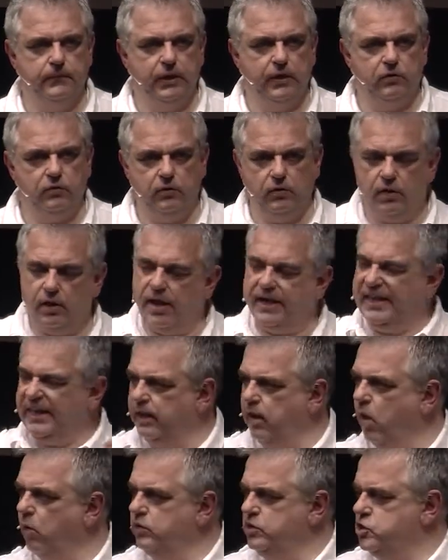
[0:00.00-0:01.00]
It's not like
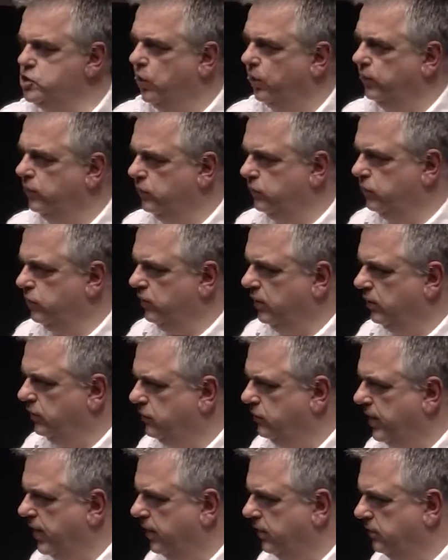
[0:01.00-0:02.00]
long johns, you
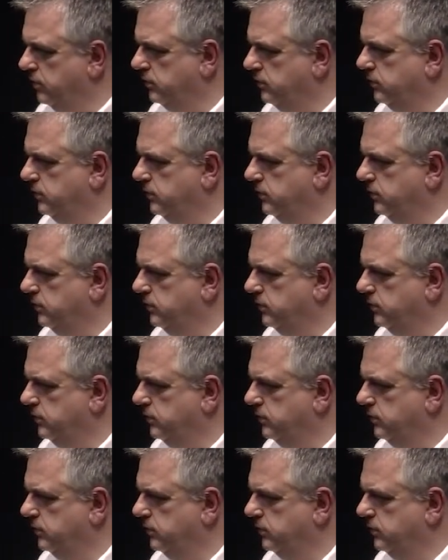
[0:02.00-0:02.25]
understand?